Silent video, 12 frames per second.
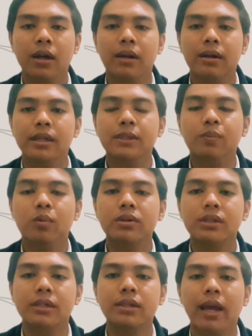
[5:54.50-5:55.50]
This
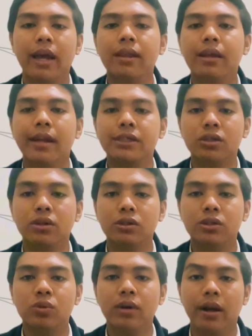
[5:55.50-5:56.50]
process engages the
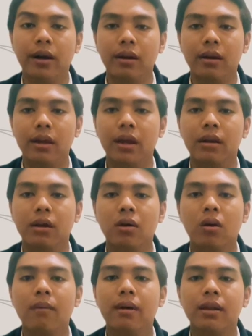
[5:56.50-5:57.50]
student in
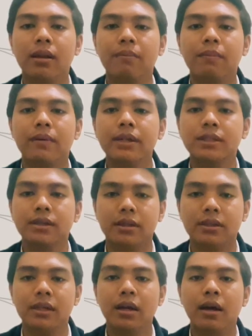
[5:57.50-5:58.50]
collaborative
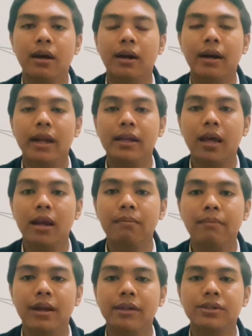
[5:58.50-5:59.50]
research that can
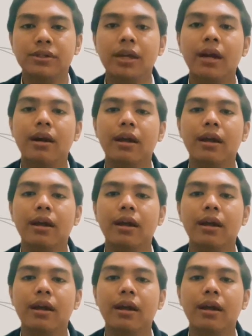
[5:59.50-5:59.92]
be shared